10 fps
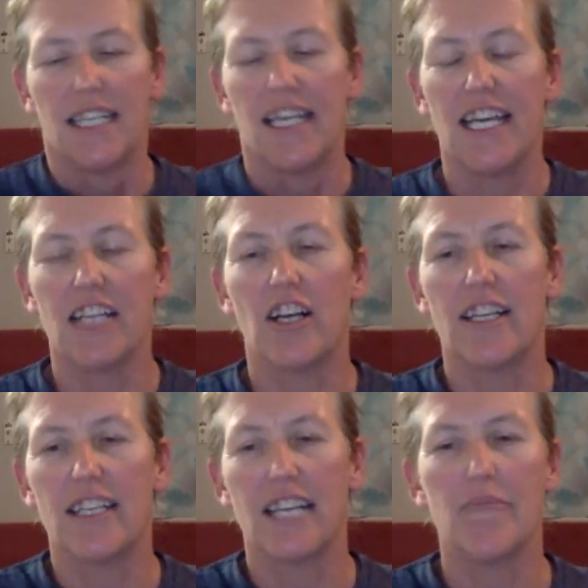airline
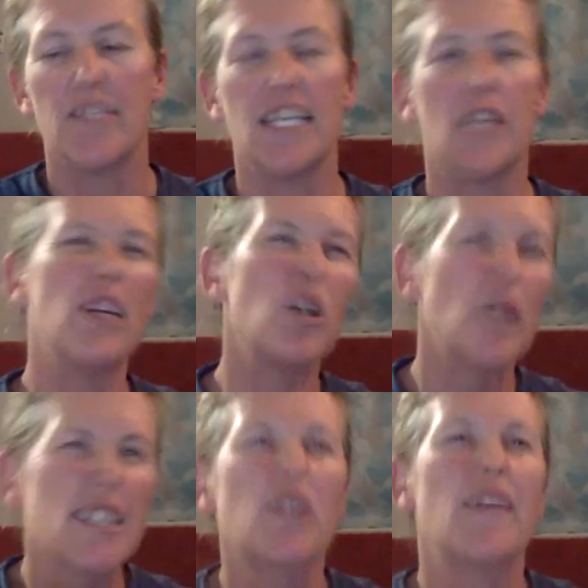that comes in, and we
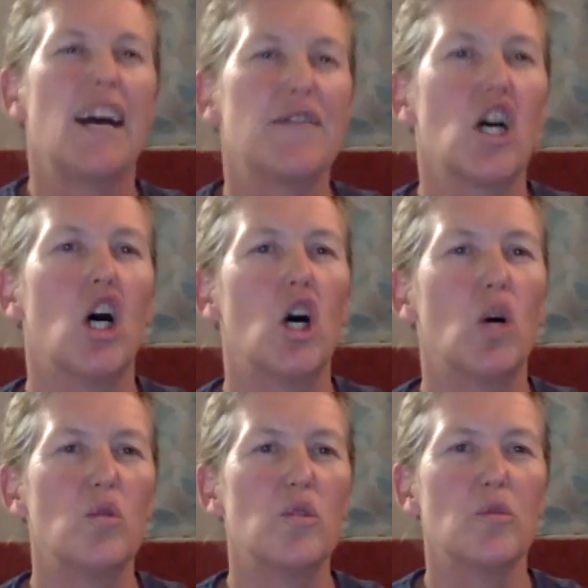always sort of have to
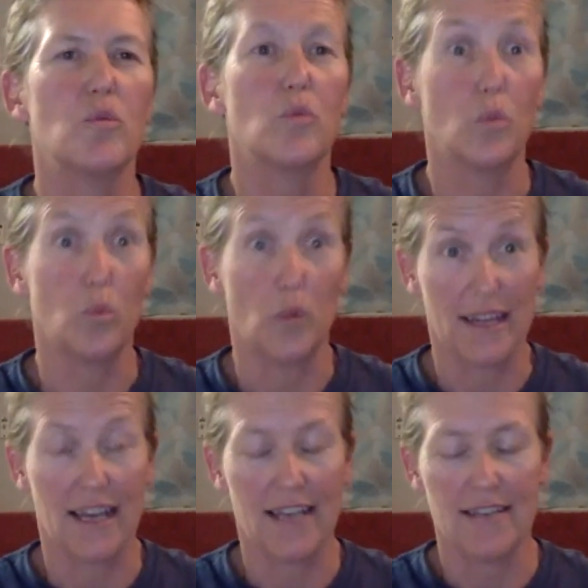hold when
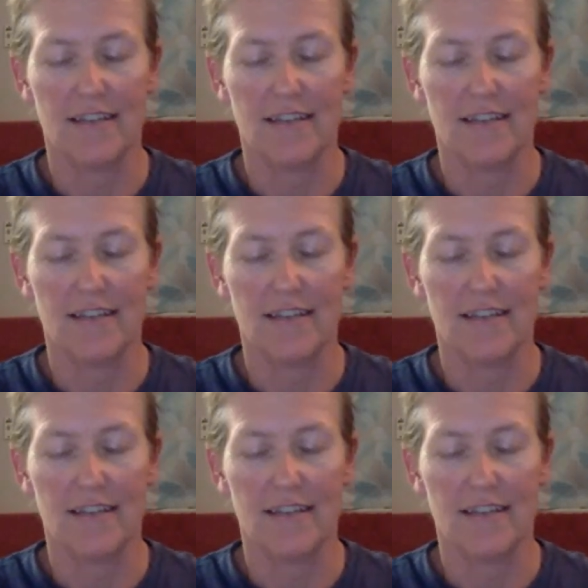they